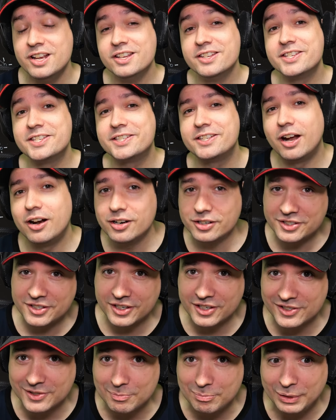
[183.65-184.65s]
Star
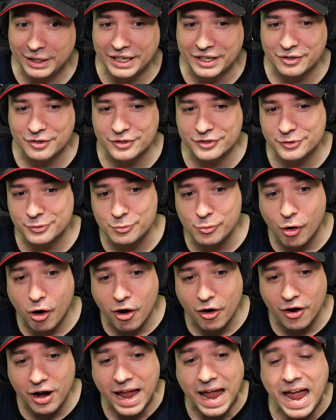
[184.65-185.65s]
Citizen players who
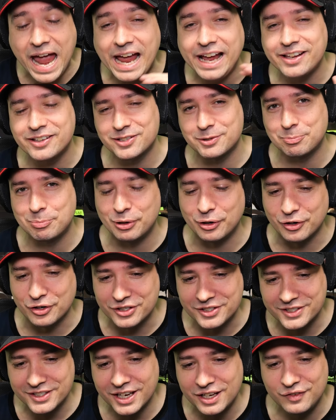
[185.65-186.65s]
are
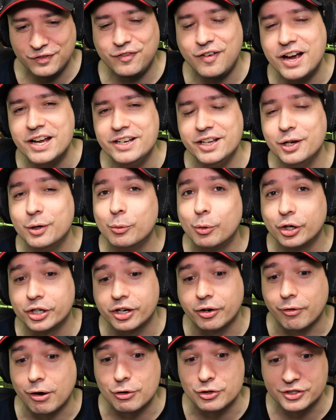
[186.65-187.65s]
experts at finding
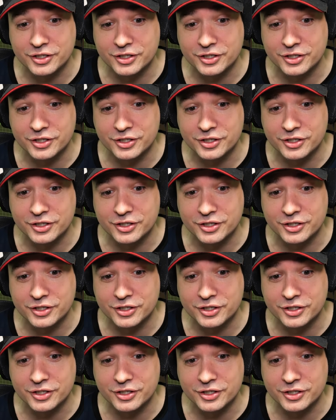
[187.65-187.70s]
workarounds,